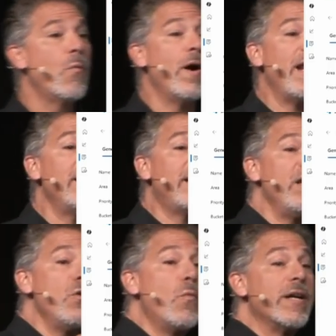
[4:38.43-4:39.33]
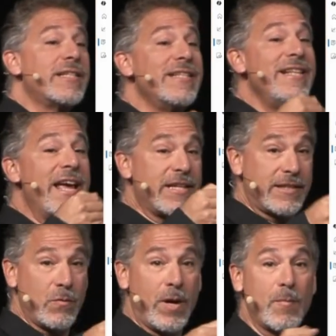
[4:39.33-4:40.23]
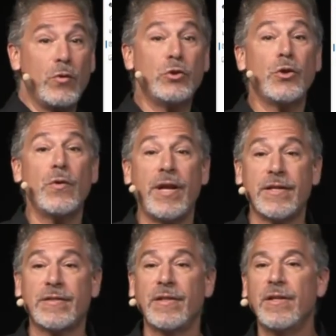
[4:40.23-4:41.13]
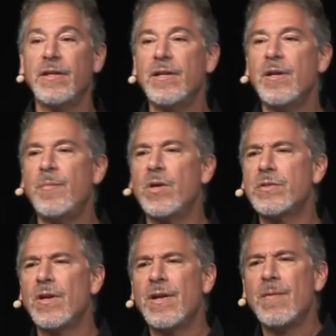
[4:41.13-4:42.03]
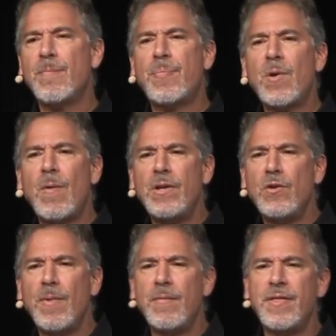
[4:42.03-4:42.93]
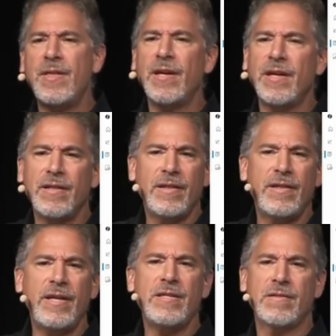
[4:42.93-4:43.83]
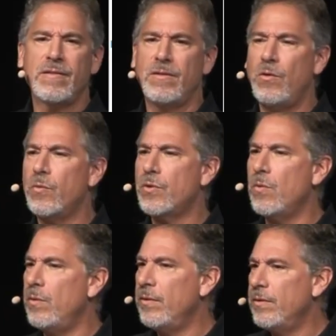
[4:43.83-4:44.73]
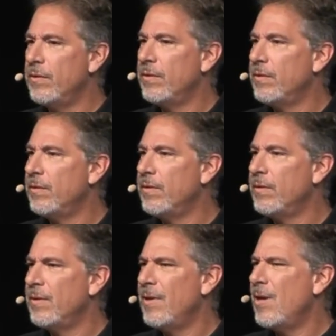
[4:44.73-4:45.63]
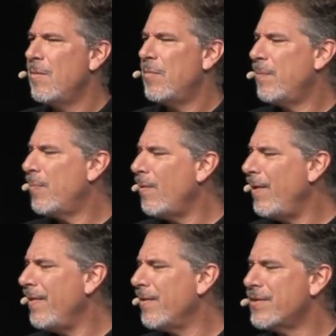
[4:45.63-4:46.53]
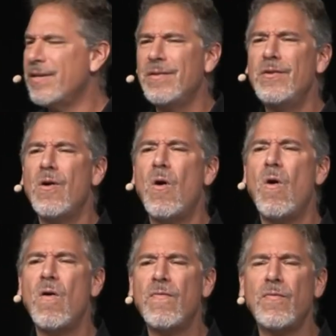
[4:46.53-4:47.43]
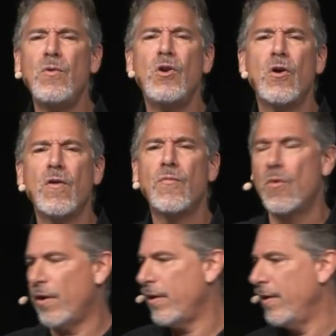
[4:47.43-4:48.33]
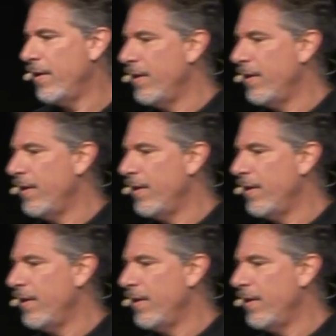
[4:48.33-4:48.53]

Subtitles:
while I'll tell you what's next, what I'm going to show you next. Because probably you might be thinking, this looks cool, but probably there's an awful lot of work